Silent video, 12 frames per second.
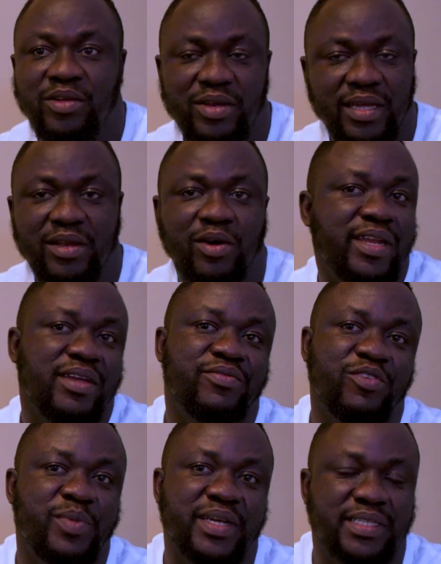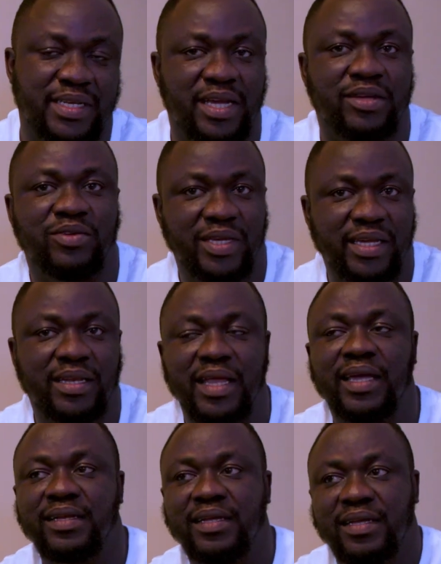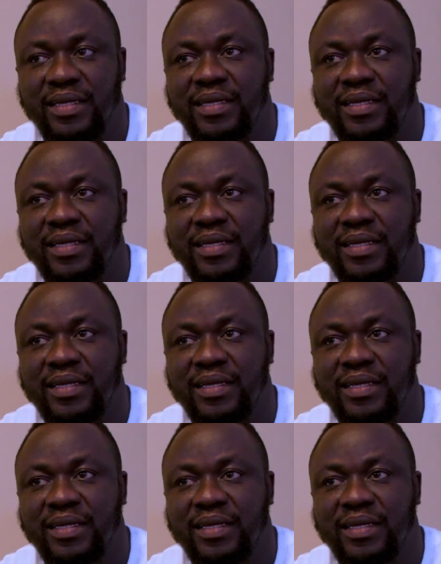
You need all the information that you need and